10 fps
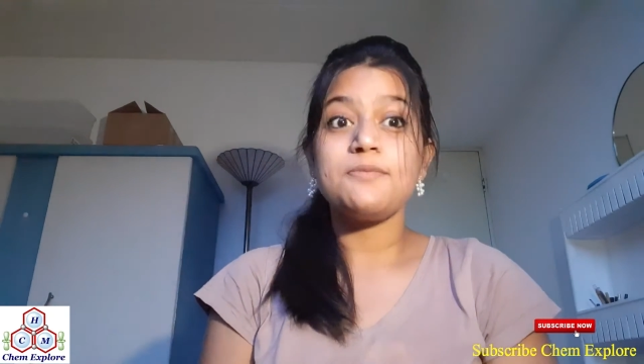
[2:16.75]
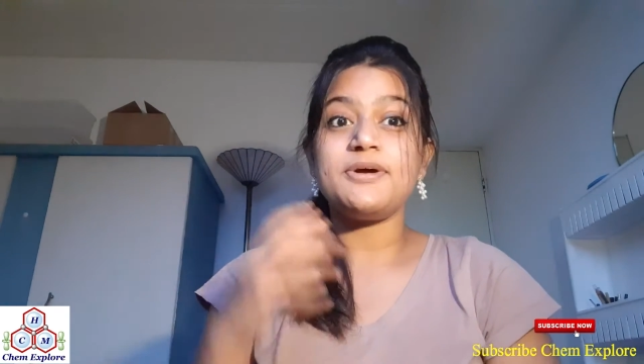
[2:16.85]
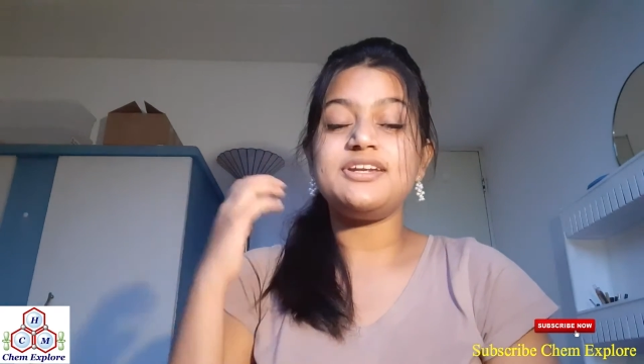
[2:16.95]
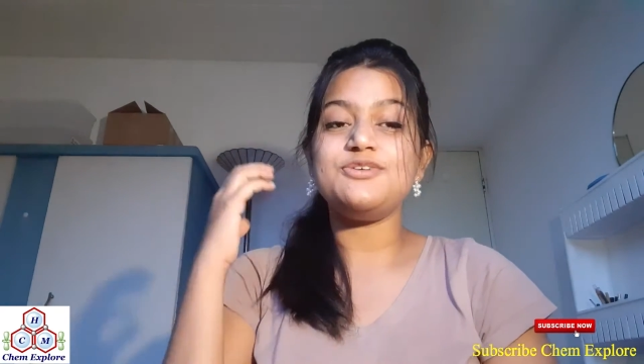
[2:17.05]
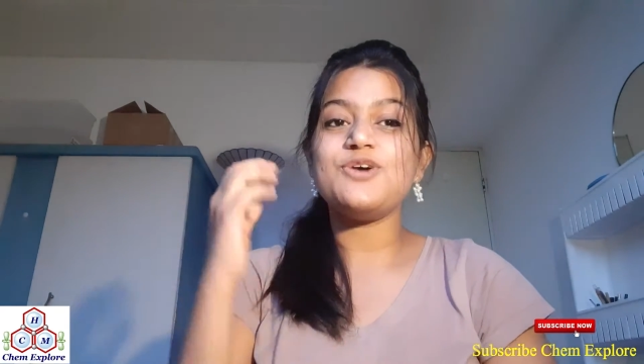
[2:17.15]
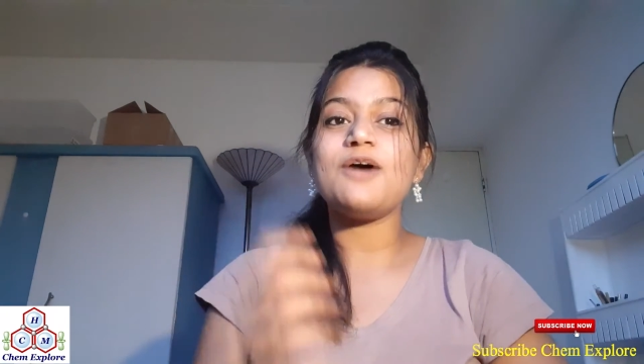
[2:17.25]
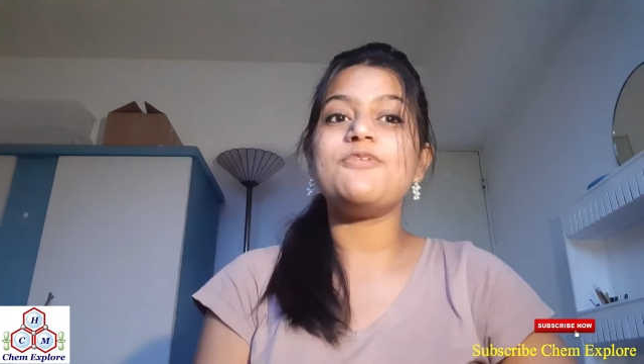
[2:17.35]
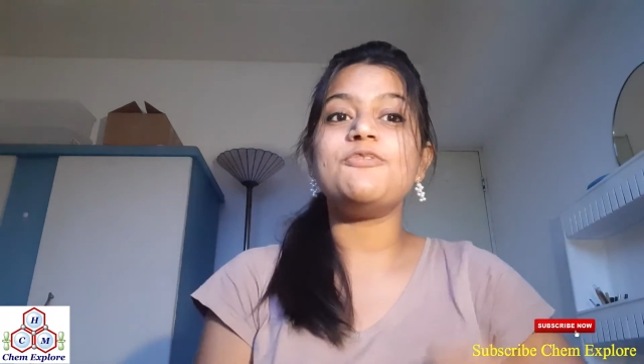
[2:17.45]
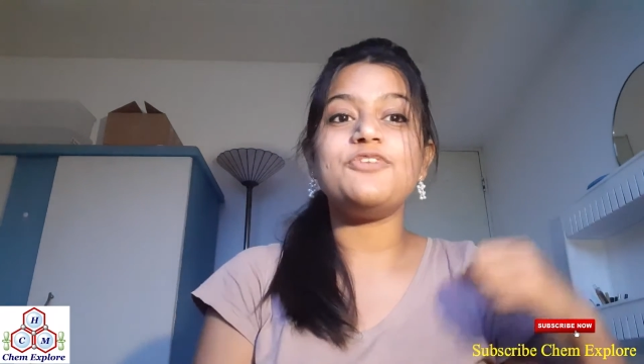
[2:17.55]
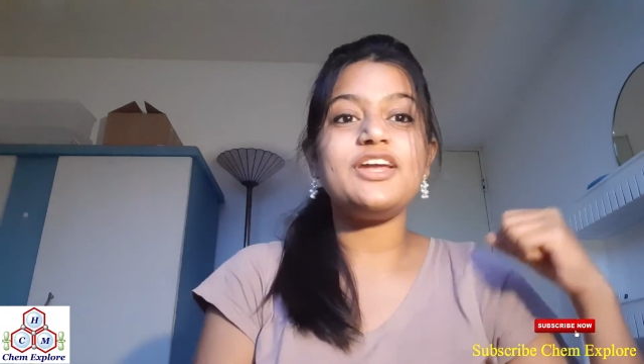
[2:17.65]
but you have
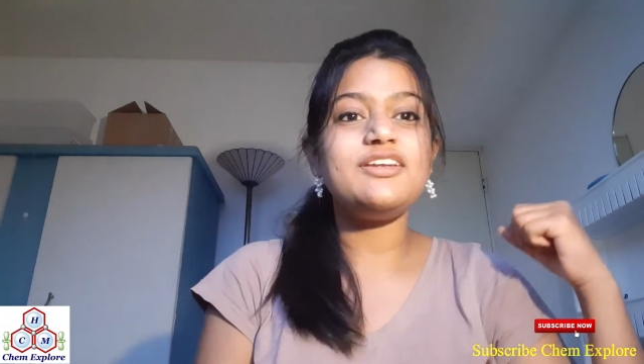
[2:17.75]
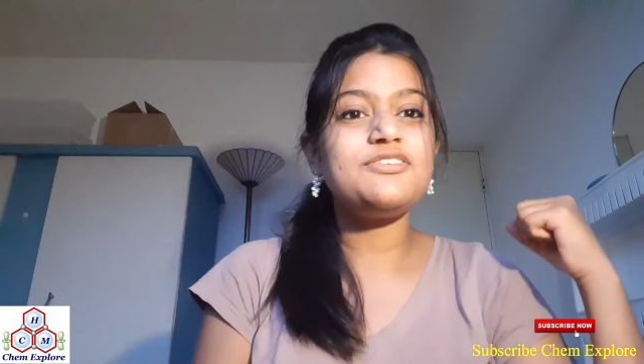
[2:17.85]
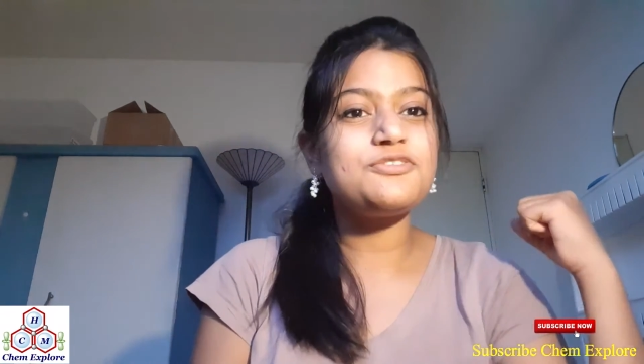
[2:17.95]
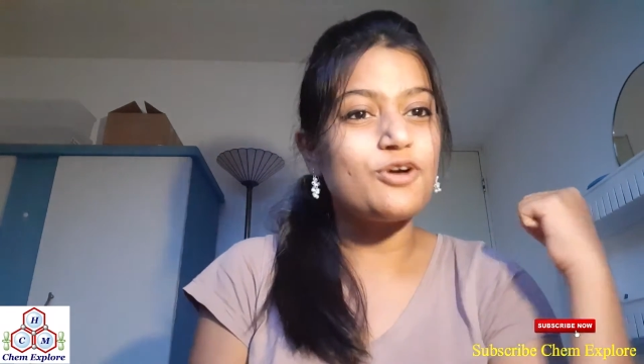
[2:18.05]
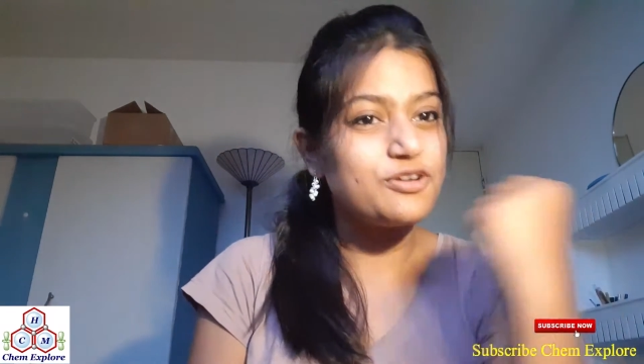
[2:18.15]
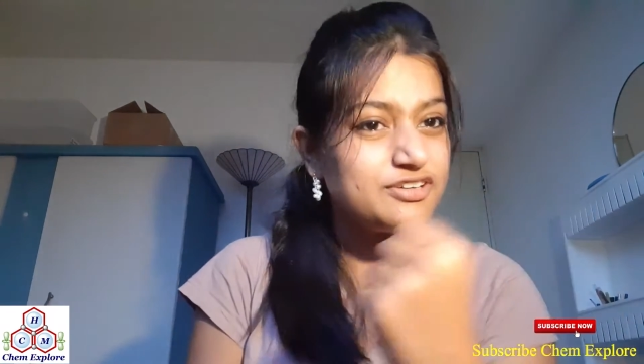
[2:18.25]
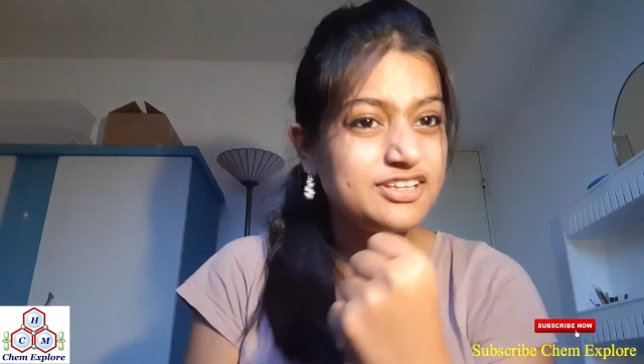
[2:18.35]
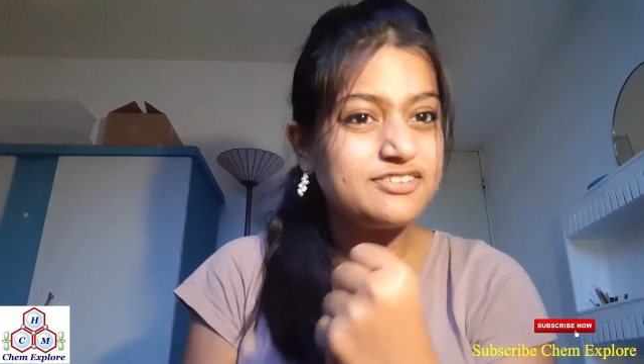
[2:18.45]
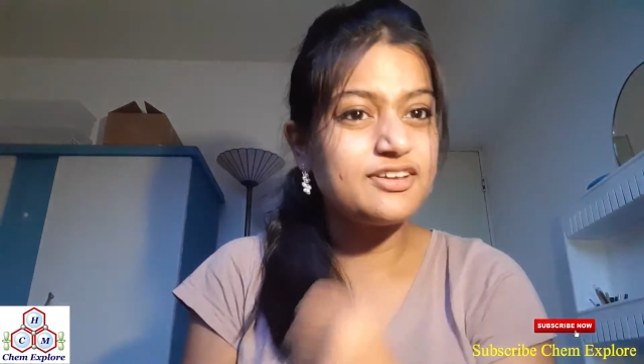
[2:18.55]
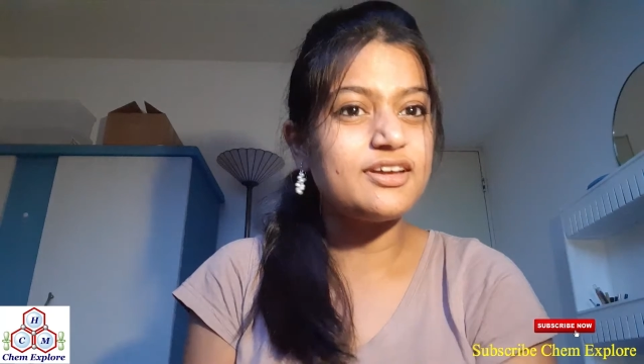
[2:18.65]
a very strong
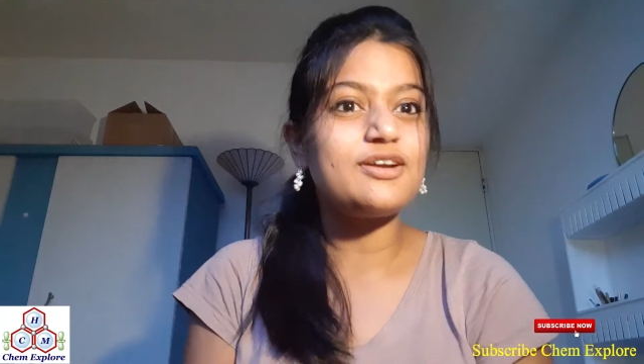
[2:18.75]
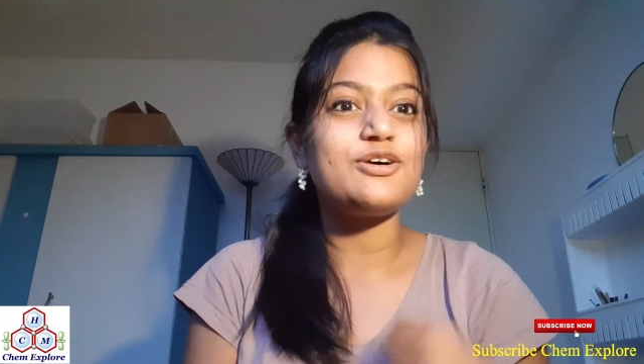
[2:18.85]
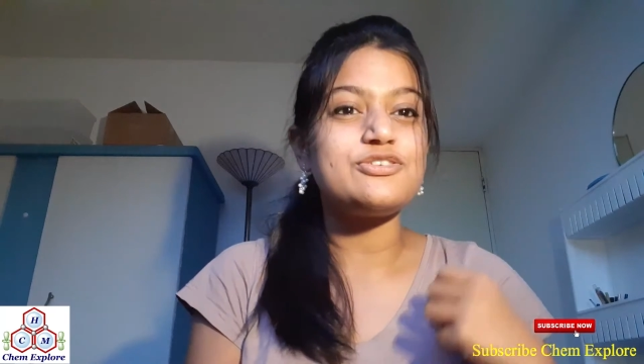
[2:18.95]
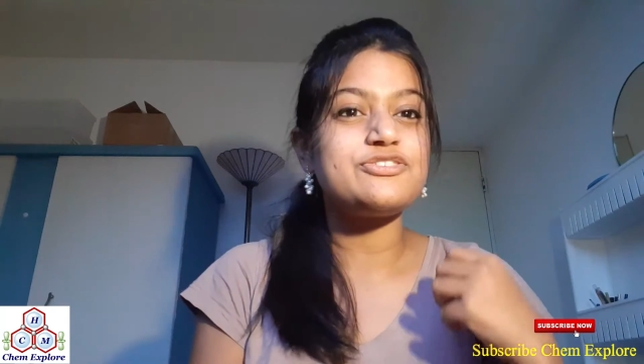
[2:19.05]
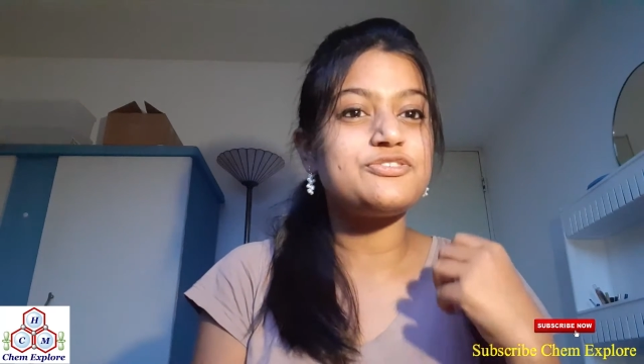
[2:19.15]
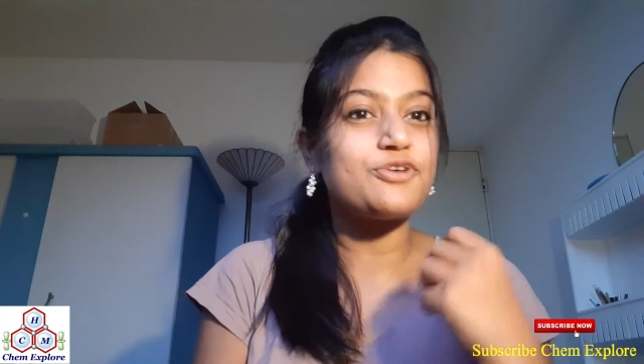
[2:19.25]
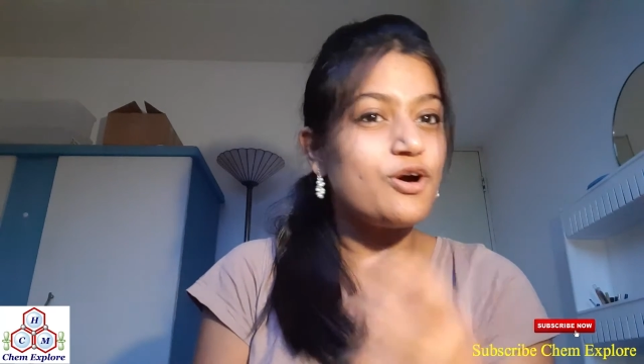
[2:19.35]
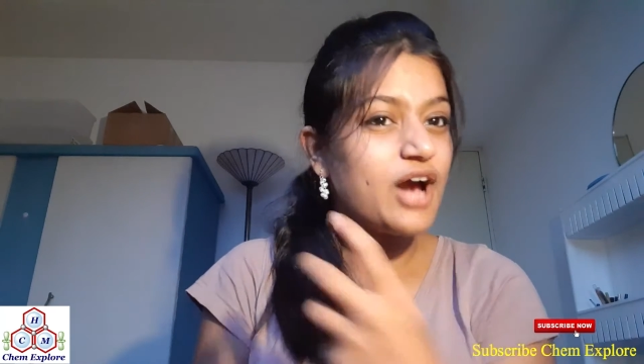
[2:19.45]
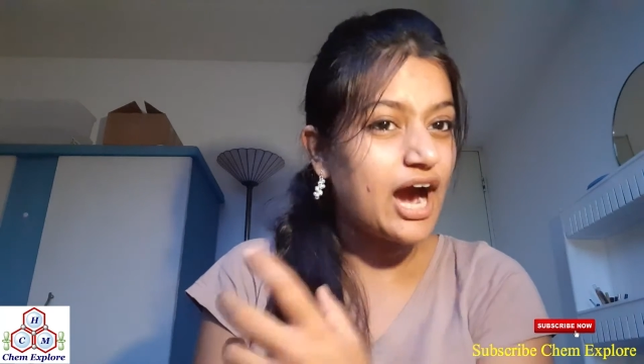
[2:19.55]
desire or strong